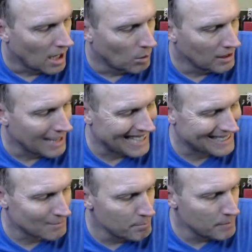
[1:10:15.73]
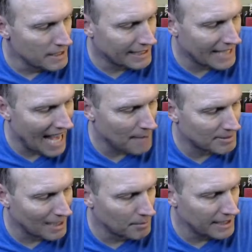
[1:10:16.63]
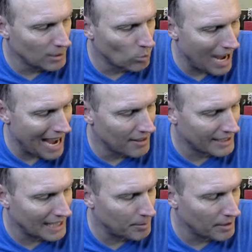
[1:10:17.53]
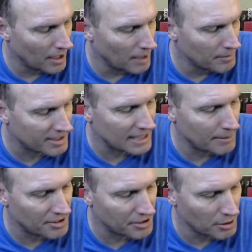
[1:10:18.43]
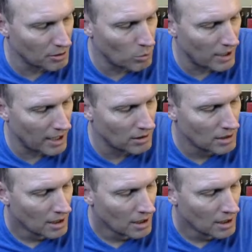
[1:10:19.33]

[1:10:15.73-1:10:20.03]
We like the mid caps, MDY. They're keeping up. The semis are doing well.